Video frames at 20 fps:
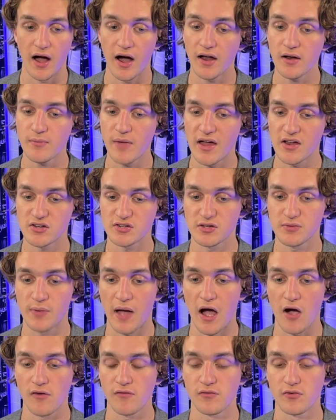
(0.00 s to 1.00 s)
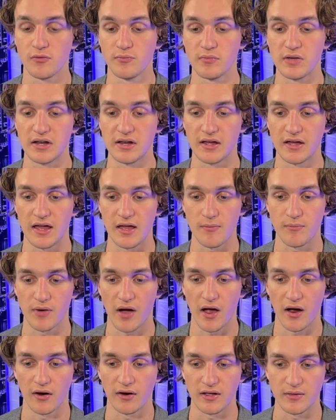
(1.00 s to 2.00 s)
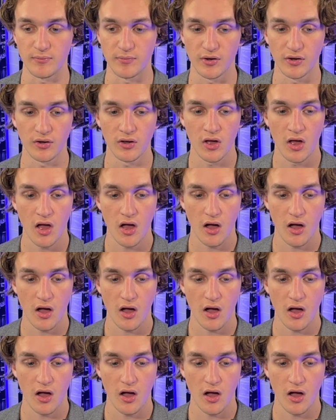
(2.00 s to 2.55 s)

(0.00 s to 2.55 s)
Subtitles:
unimaginably powerful media empire he built